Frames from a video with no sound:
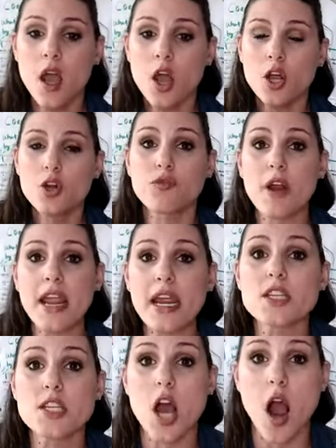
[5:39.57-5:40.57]
great
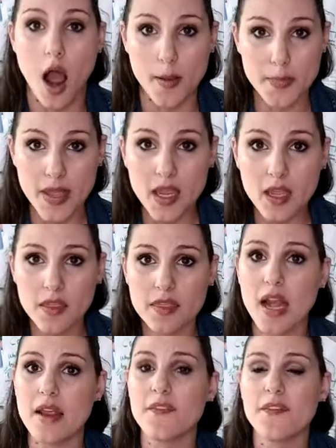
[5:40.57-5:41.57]
topic that
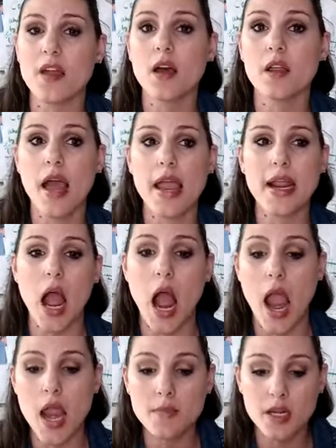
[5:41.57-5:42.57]
I feel like
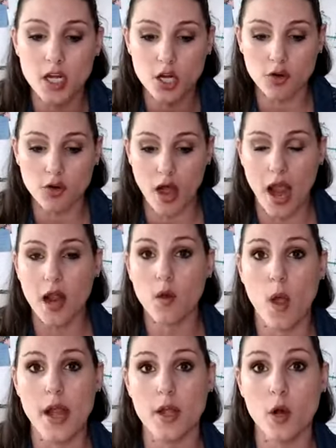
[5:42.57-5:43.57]
I am going to crack
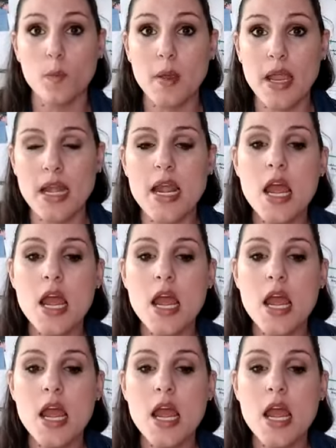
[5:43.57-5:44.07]
wide open.